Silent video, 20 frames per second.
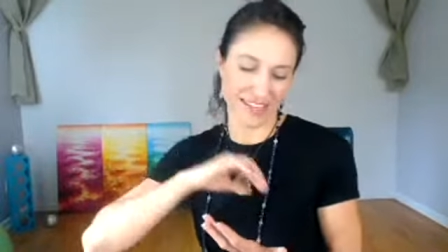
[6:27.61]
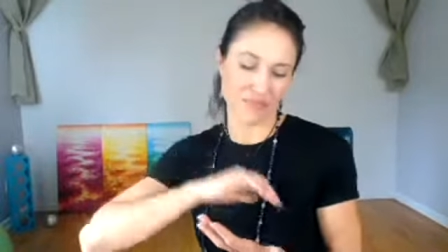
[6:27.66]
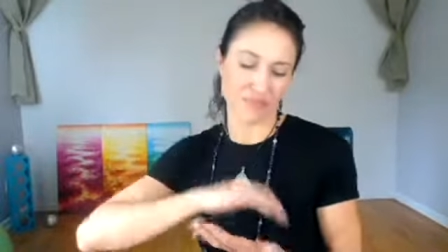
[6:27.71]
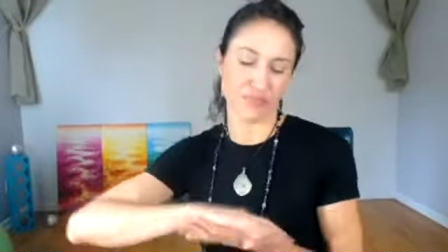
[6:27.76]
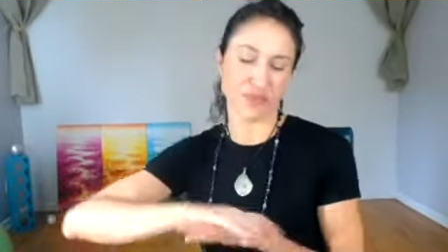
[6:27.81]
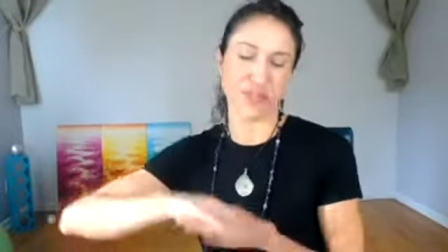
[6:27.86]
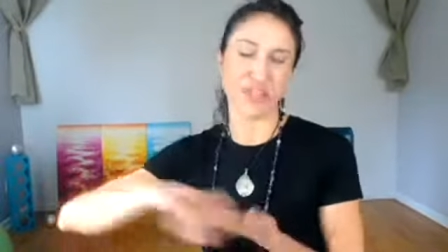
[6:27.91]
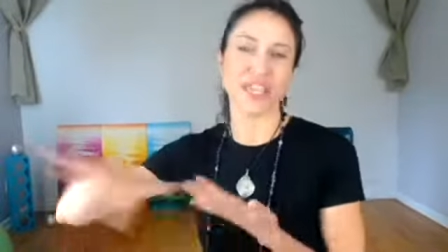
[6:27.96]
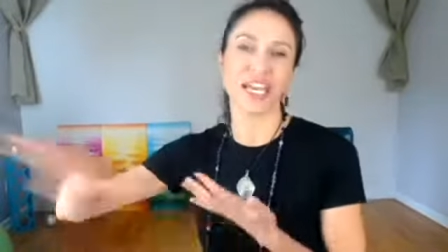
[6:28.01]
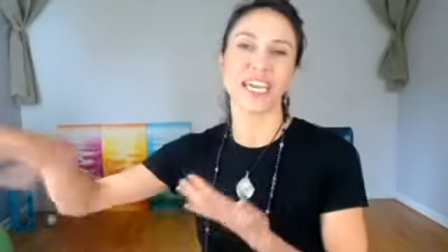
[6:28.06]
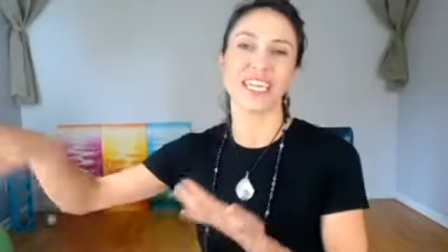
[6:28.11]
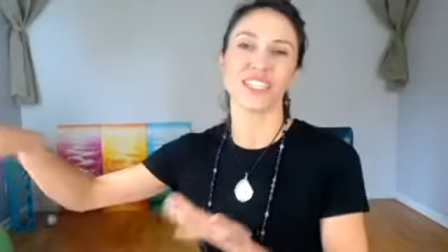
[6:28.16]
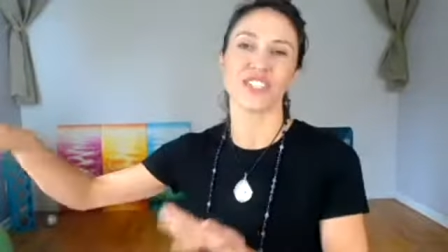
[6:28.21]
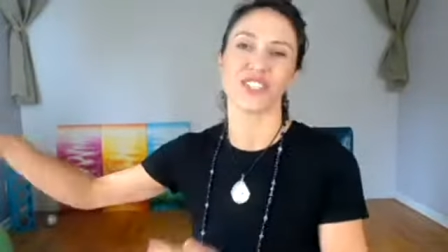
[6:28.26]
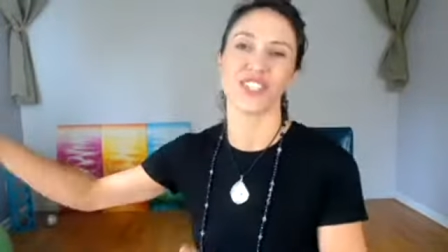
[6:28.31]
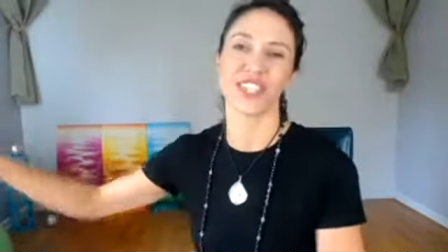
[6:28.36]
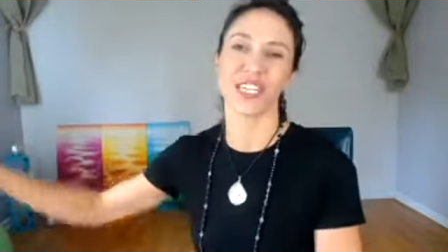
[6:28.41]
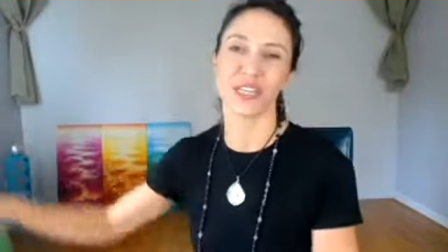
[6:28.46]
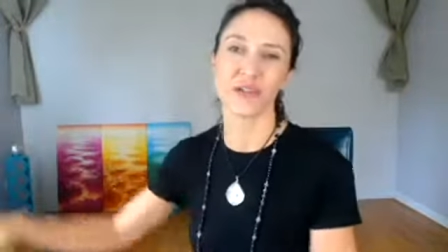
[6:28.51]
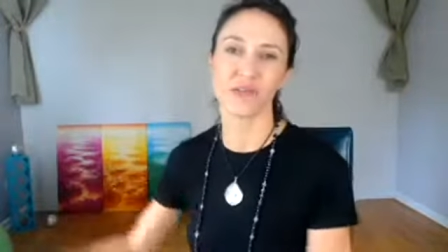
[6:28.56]

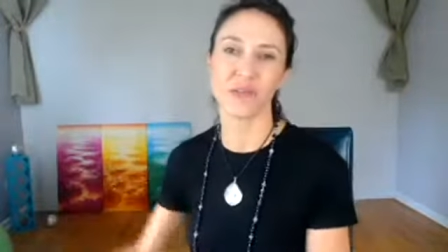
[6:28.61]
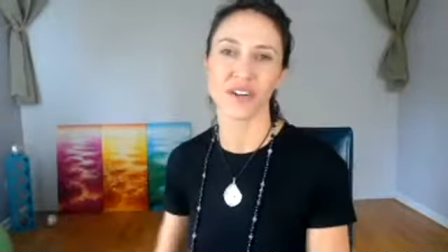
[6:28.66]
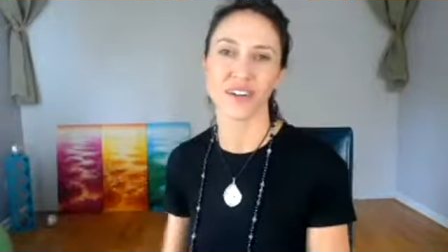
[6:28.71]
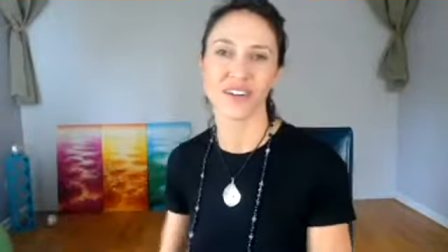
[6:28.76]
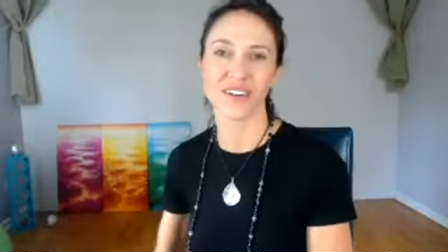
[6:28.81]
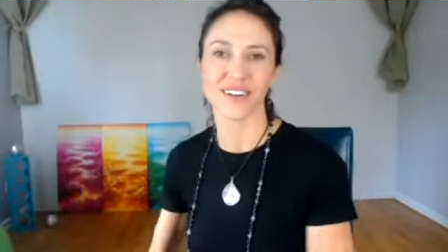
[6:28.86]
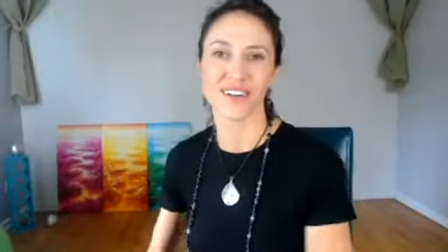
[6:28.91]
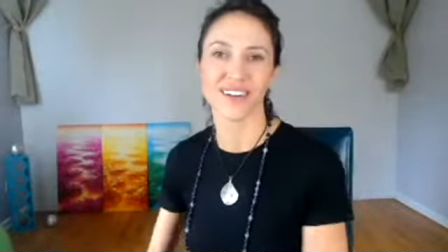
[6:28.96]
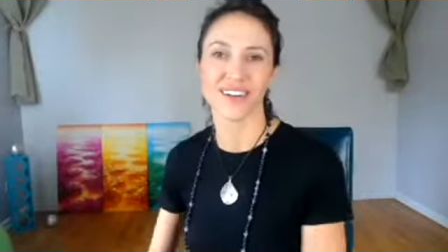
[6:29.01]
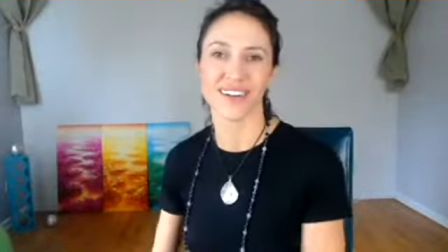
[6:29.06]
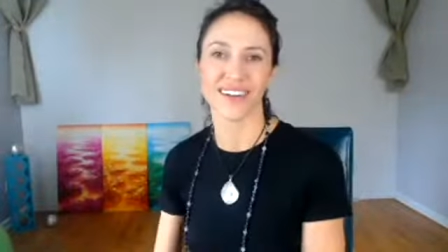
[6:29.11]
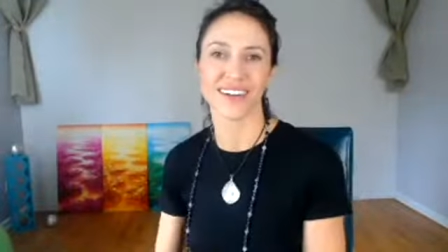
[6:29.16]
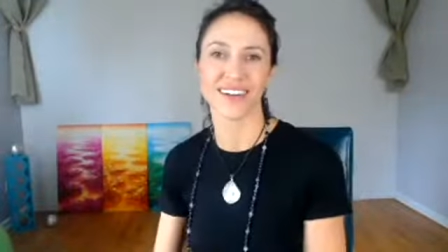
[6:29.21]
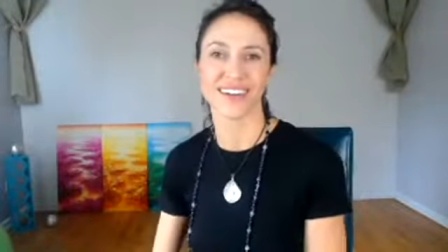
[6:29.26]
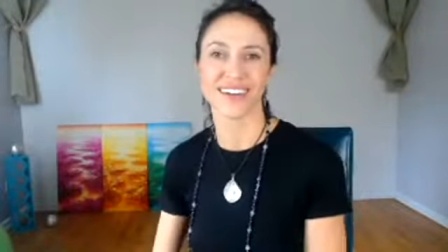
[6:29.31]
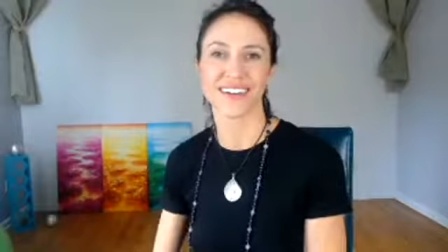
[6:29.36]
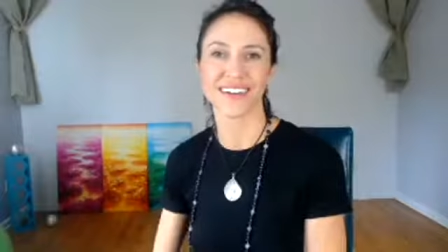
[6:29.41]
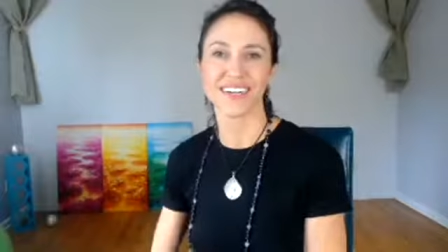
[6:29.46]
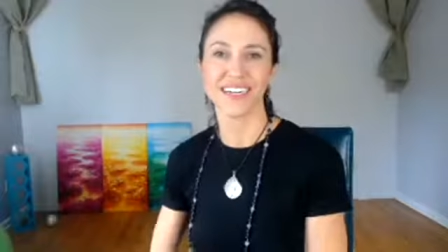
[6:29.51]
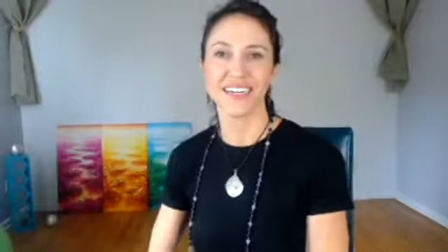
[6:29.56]
PhD work,
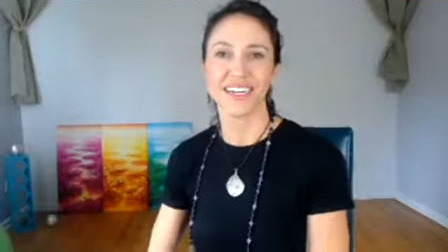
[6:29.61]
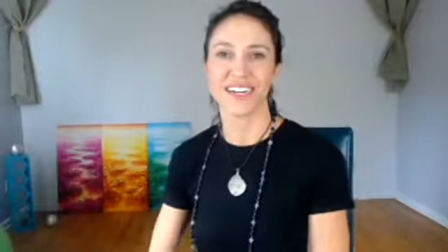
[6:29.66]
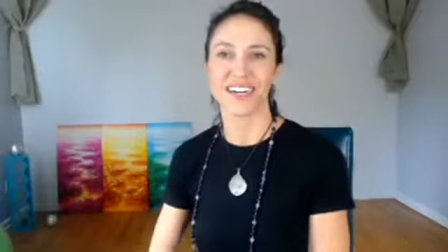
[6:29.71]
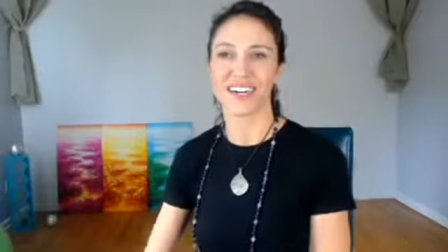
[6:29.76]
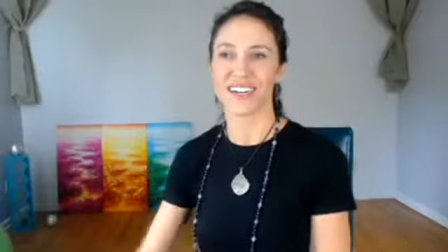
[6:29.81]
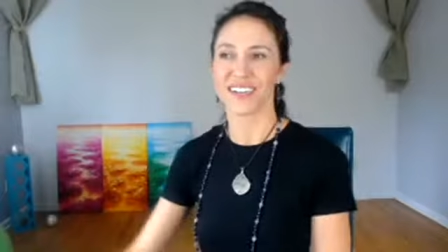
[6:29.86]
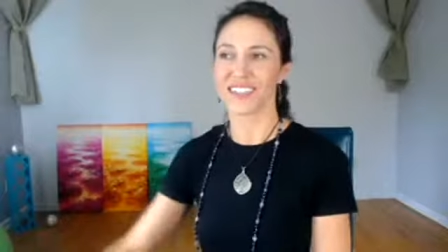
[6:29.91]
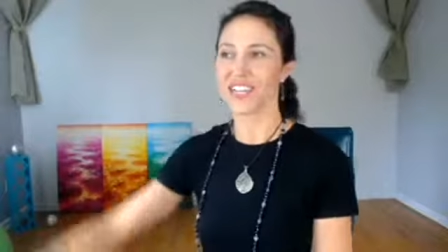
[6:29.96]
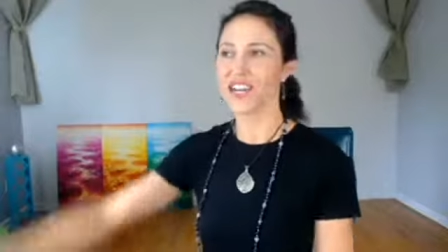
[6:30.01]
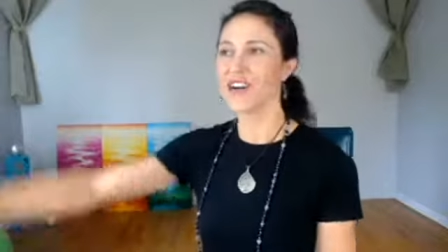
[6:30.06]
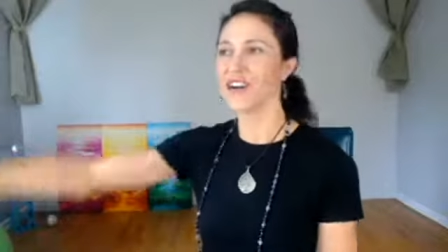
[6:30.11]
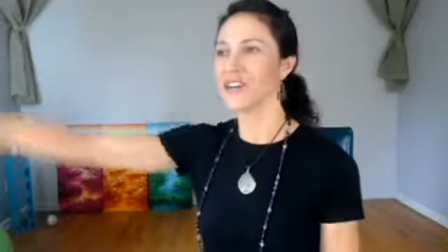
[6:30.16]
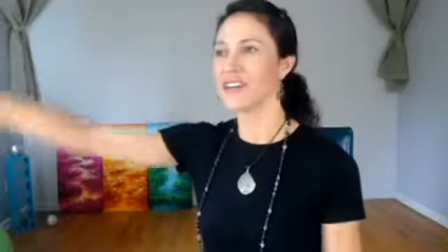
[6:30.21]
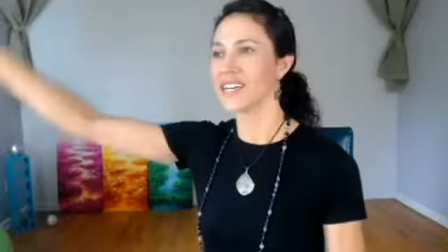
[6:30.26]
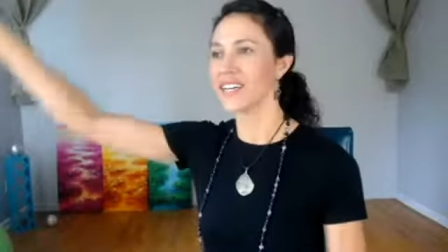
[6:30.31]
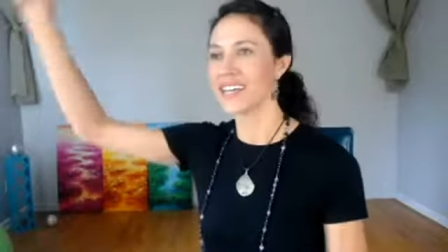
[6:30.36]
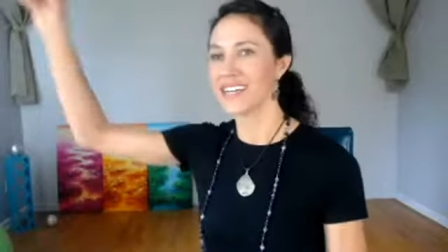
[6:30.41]
uh, uh, yoga.